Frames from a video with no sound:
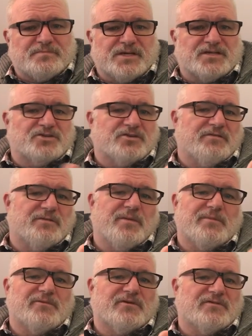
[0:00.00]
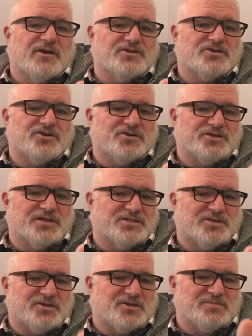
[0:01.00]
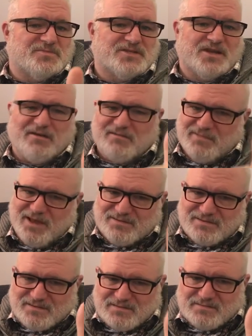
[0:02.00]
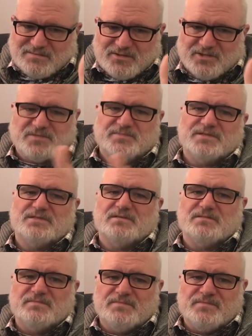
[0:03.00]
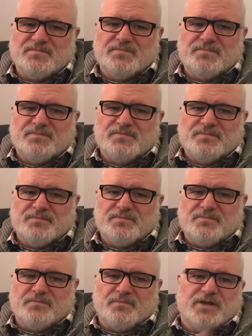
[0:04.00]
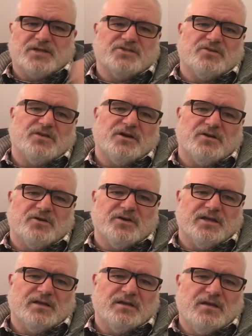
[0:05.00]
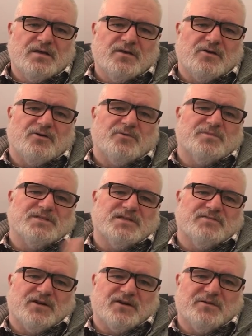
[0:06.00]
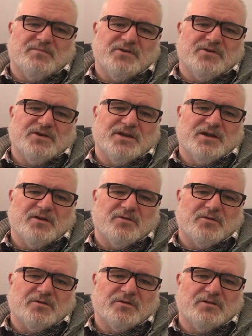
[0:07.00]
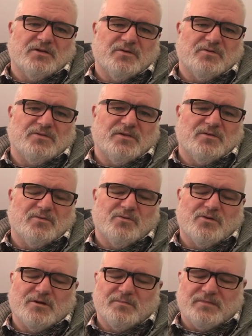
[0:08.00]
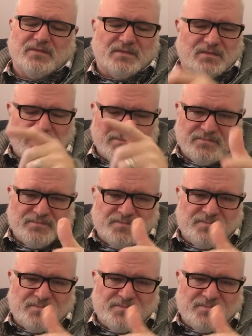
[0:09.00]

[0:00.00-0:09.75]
Making sure every member of our church gets a Christmas card. That's Christmas. Making sure the hungry and homeless of our community are clothed in warmth.